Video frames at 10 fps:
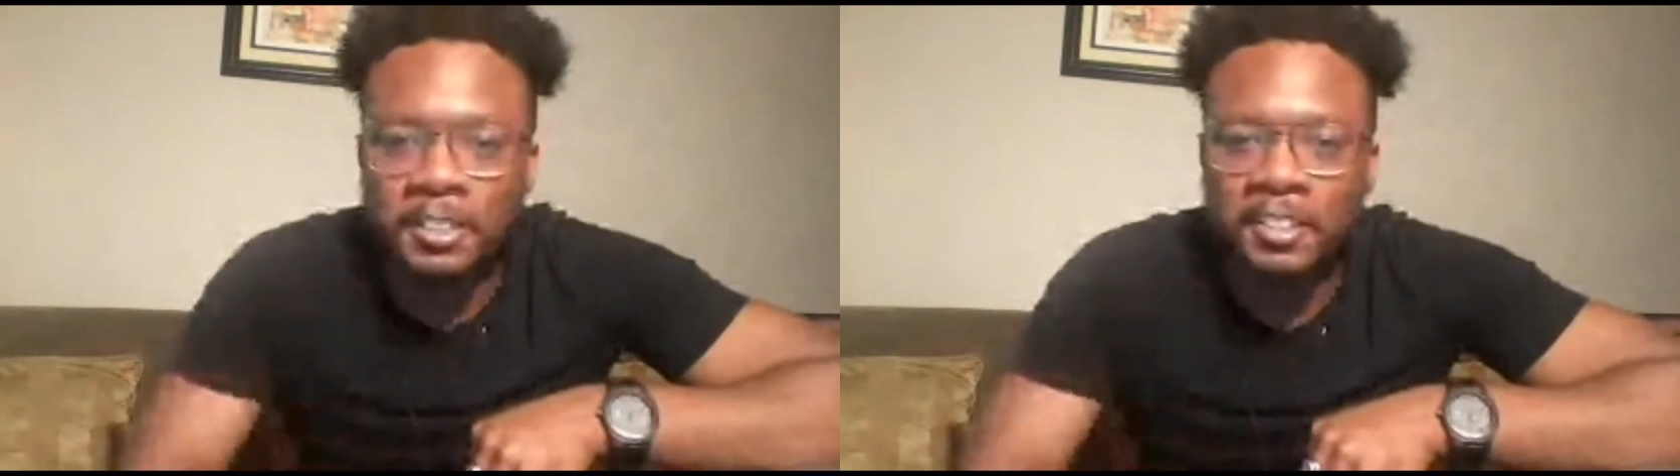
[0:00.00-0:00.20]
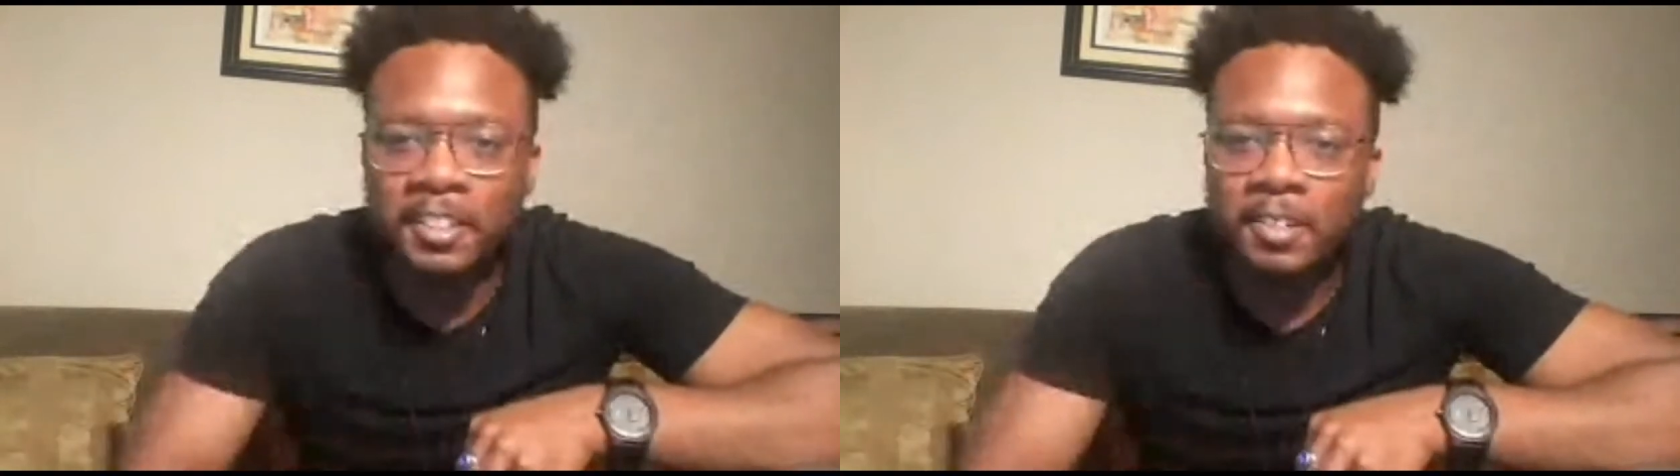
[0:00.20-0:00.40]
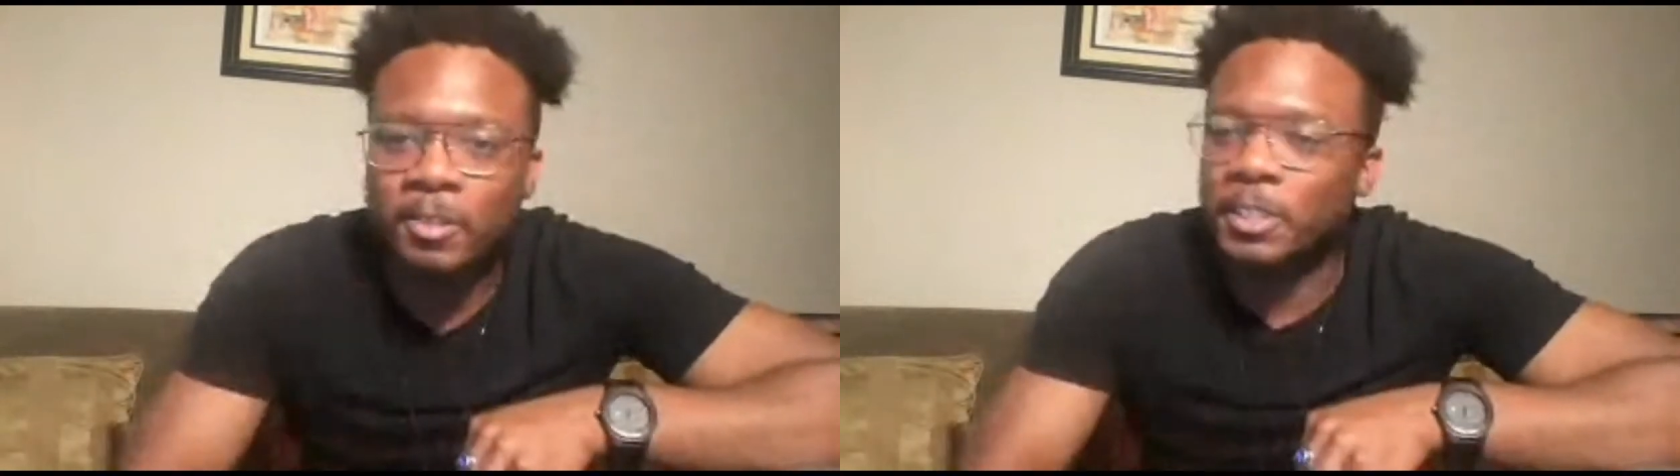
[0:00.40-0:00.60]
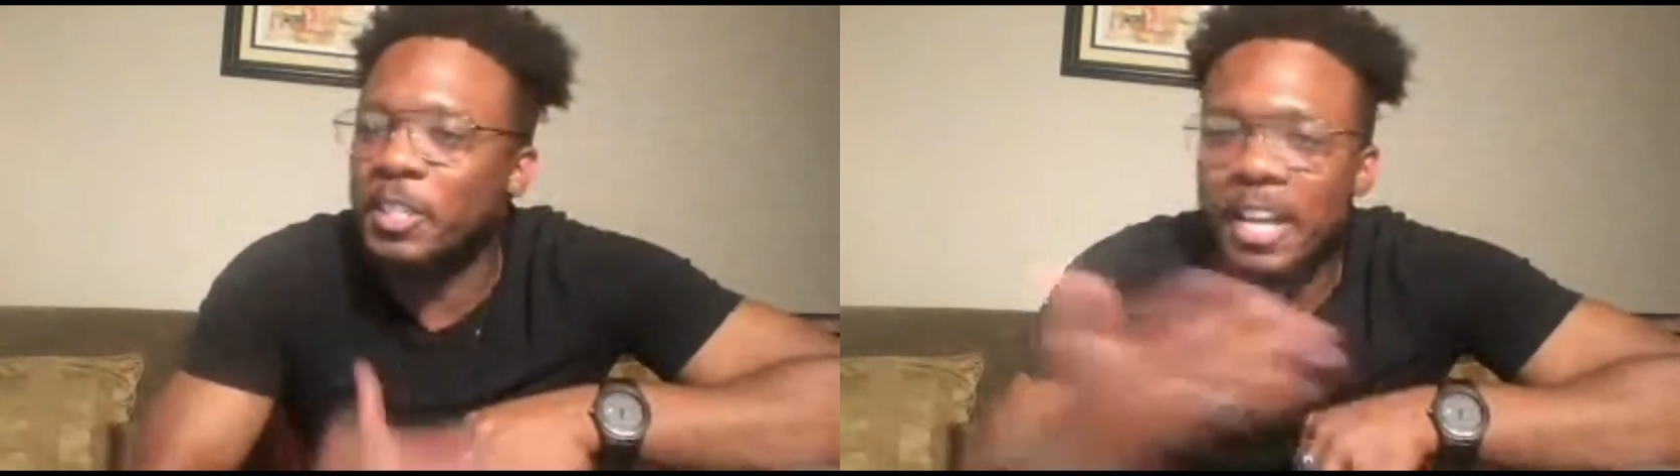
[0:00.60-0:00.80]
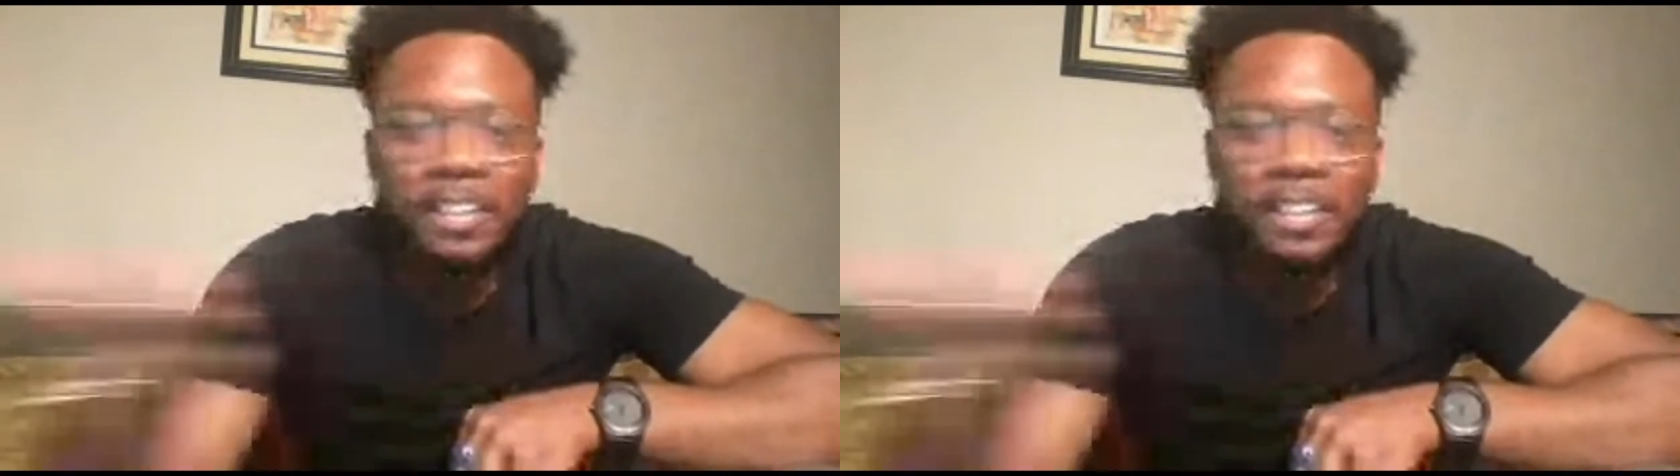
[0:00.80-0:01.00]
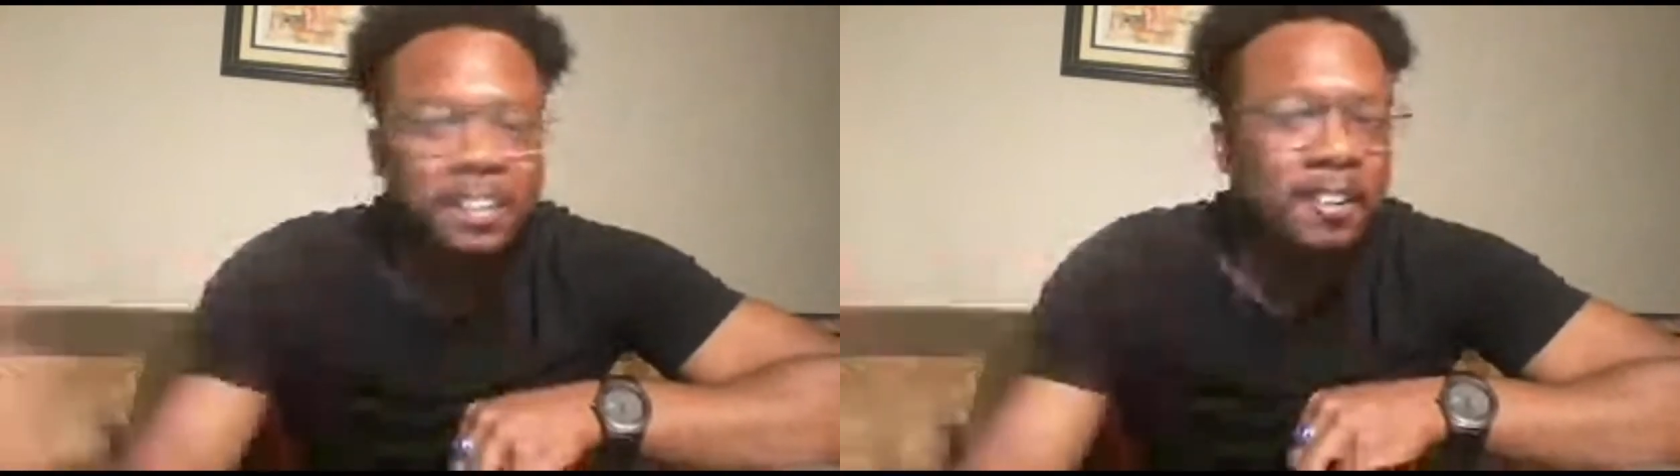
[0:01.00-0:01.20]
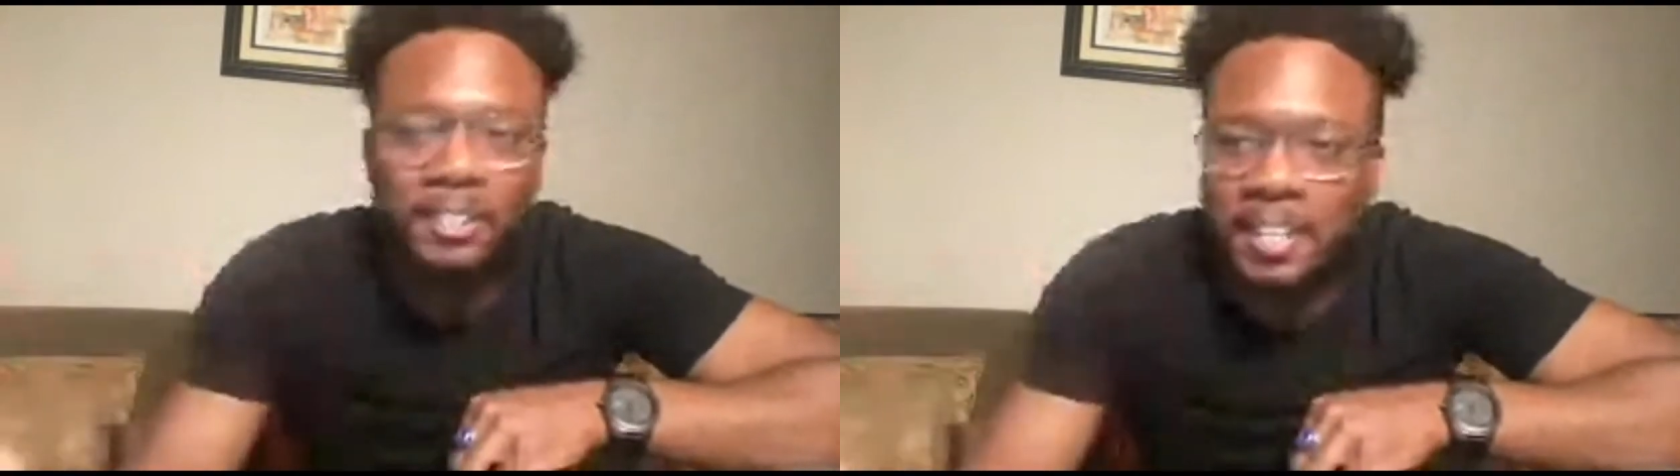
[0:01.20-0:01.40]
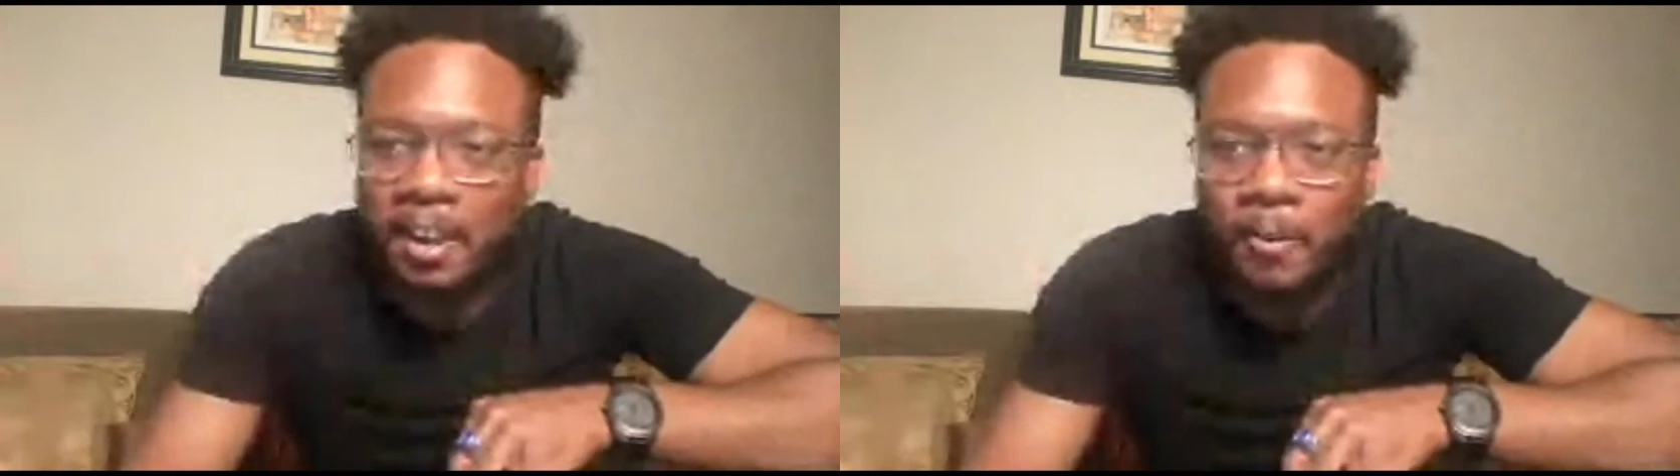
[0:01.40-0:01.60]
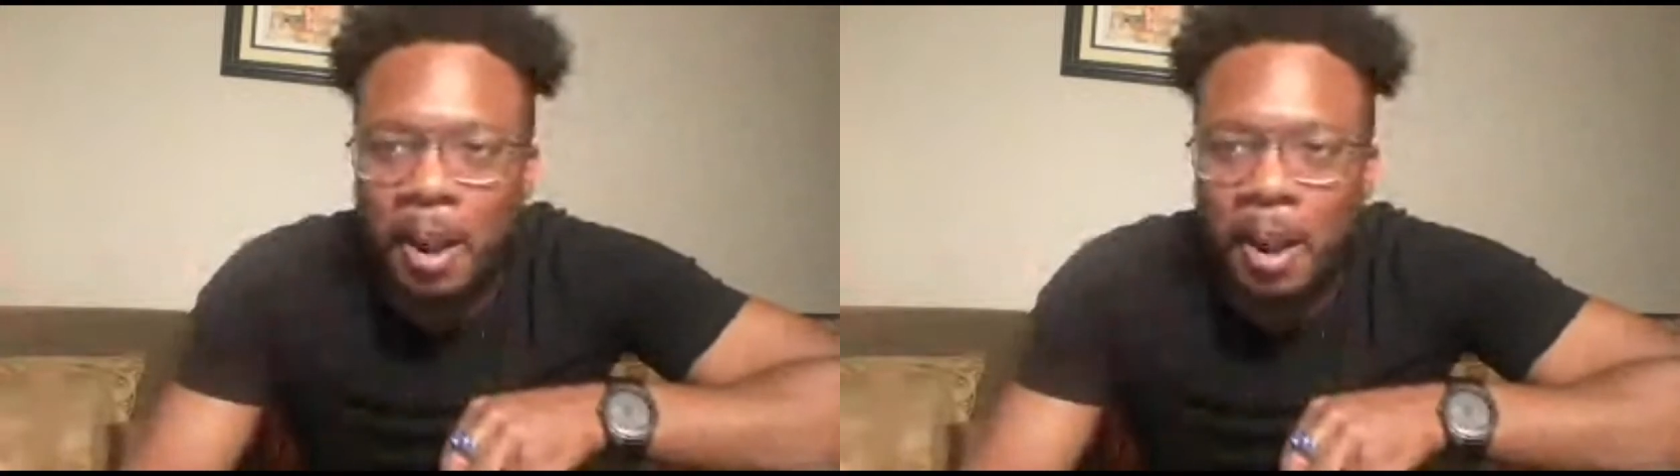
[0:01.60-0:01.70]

which that goes down a rabbit hole.